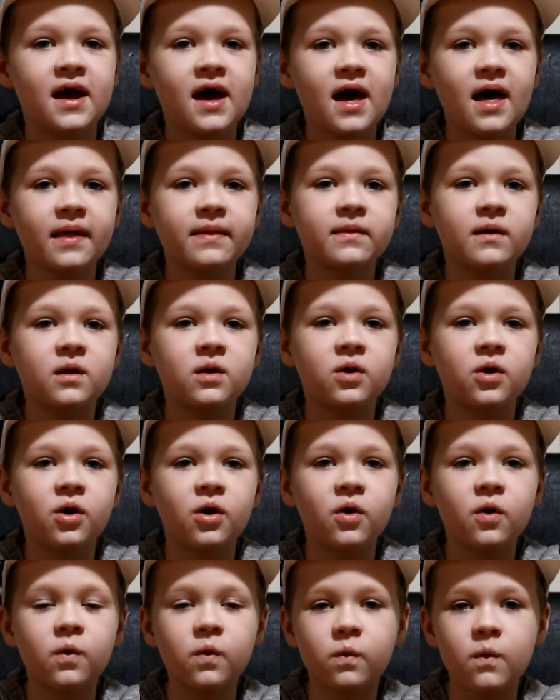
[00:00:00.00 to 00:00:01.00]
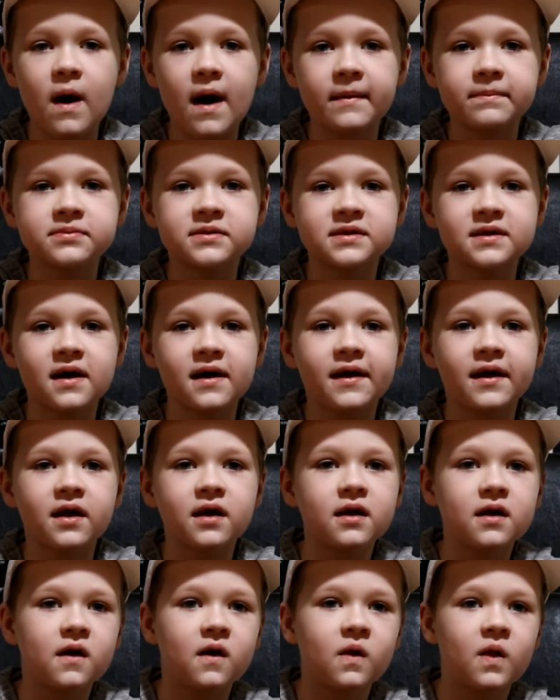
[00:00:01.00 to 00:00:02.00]
and the new website,
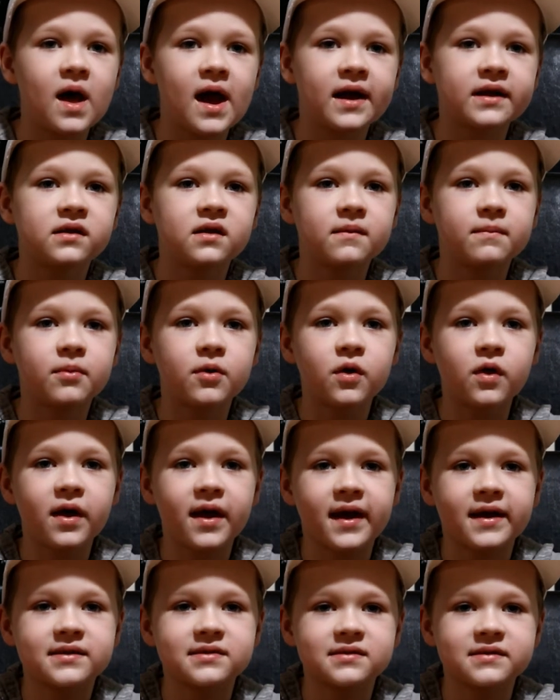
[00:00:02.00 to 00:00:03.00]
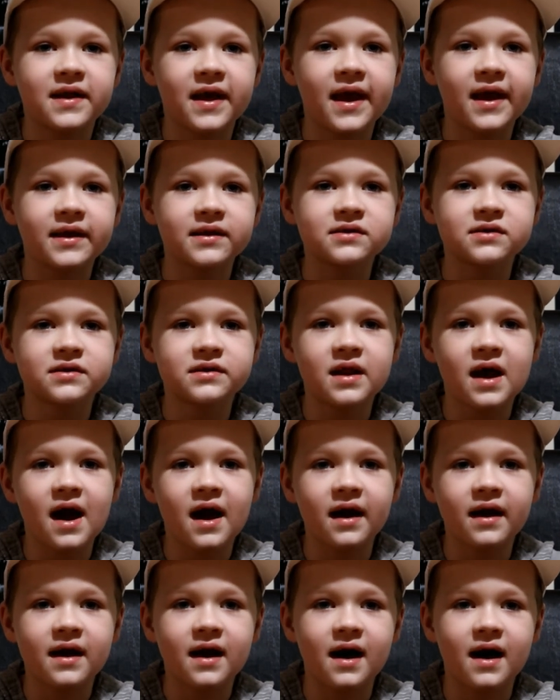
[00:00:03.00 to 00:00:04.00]

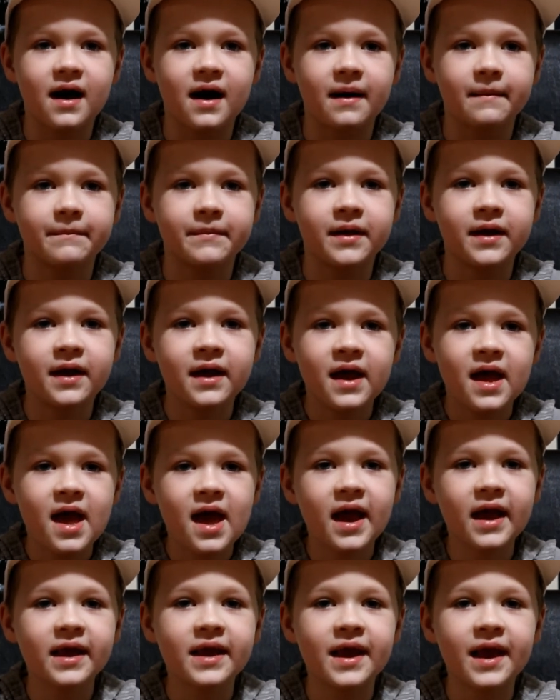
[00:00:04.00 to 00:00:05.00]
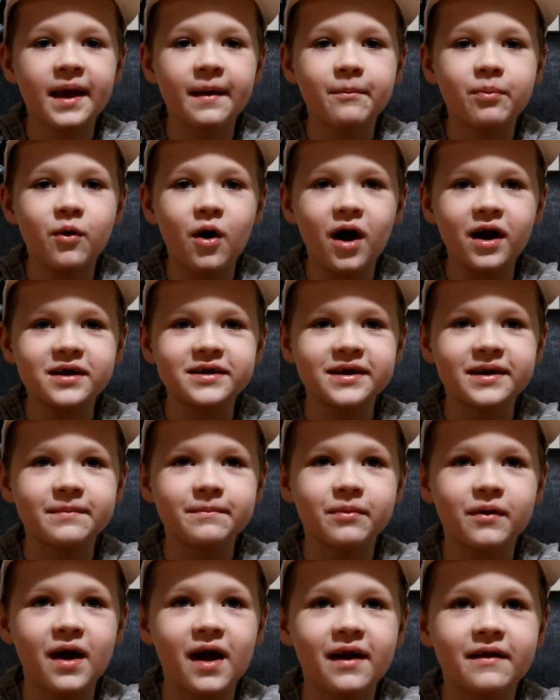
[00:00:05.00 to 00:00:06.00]
CollectibleXchange.com. And keep watching
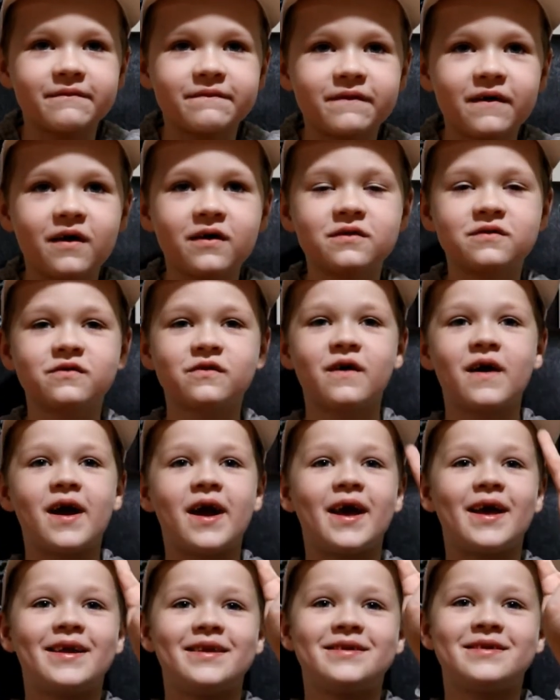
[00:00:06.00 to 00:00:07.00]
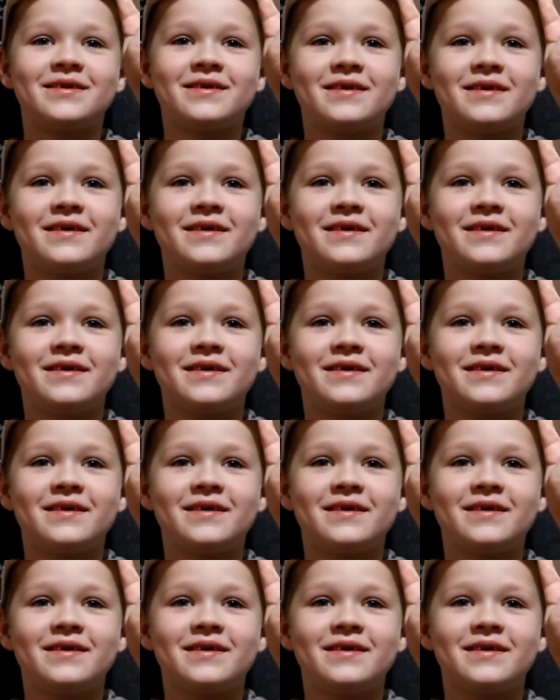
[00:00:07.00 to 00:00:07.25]
Bread of All Trades.